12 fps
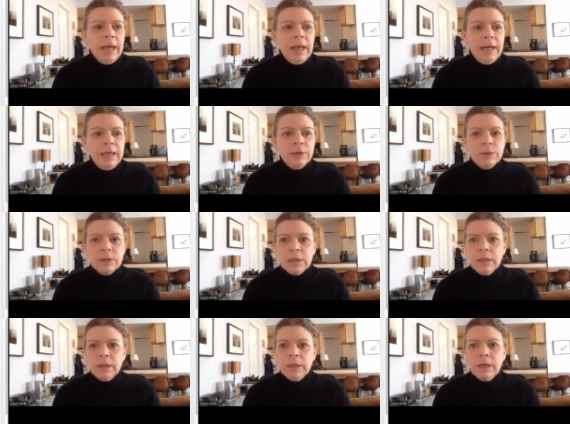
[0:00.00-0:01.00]
And here's
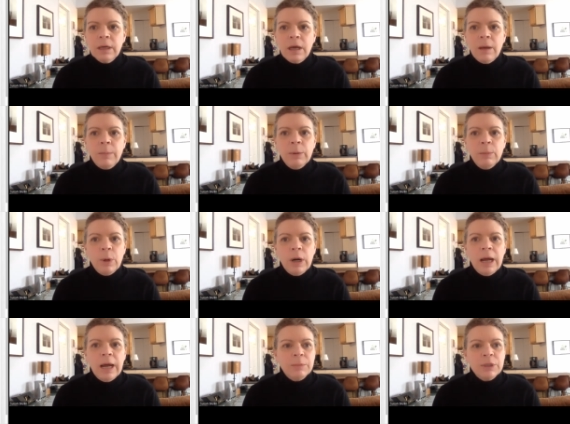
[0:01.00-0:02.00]
a couple more
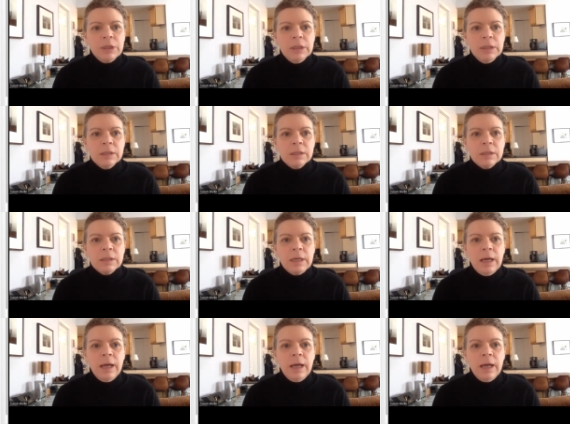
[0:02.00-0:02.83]
options.